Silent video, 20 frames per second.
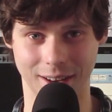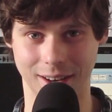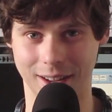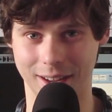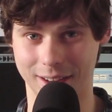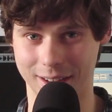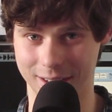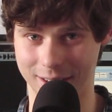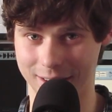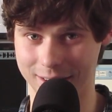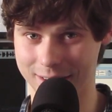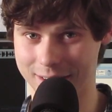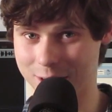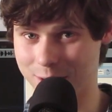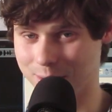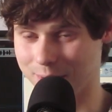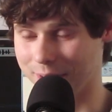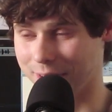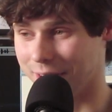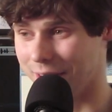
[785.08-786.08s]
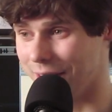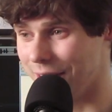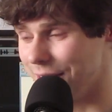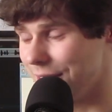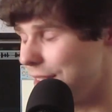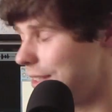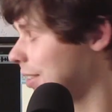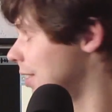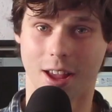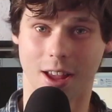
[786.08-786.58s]
like this one
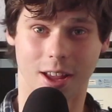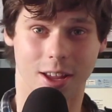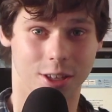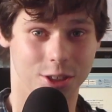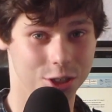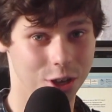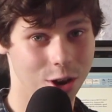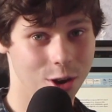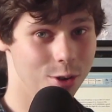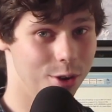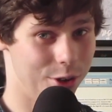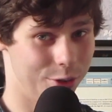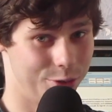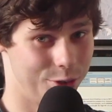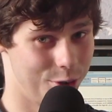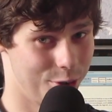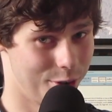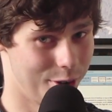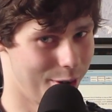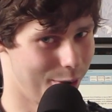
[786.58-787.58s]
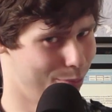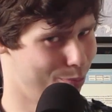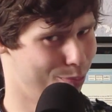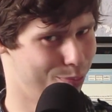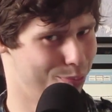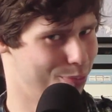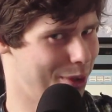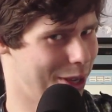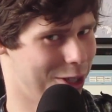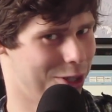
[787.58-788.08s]
does. So if you're a
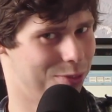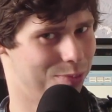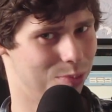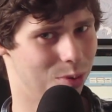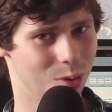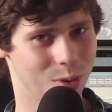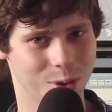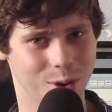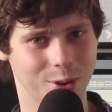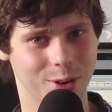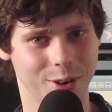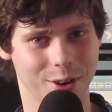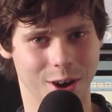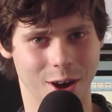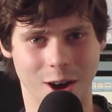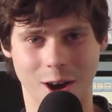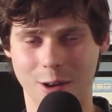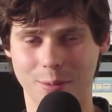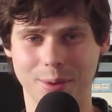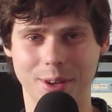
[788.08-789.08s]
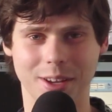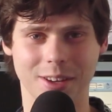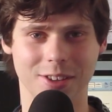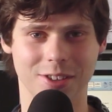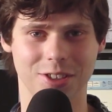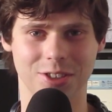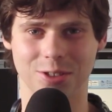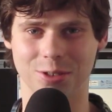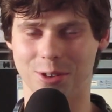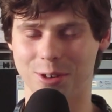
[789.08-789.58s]
piss poor
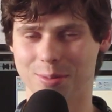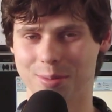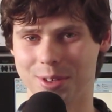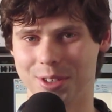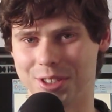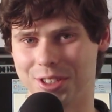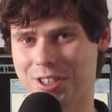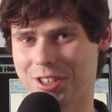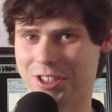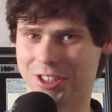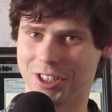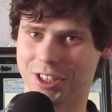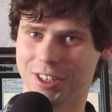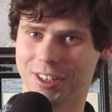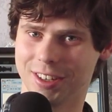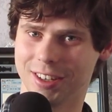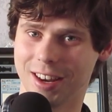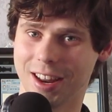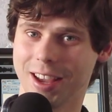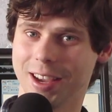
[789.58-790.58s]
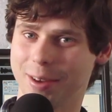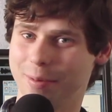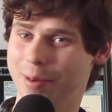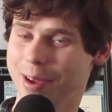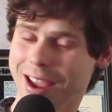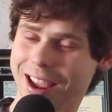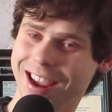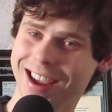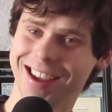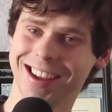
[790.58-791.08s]
hobbyist or musician like
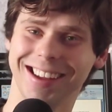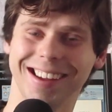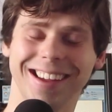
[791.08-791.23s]
me,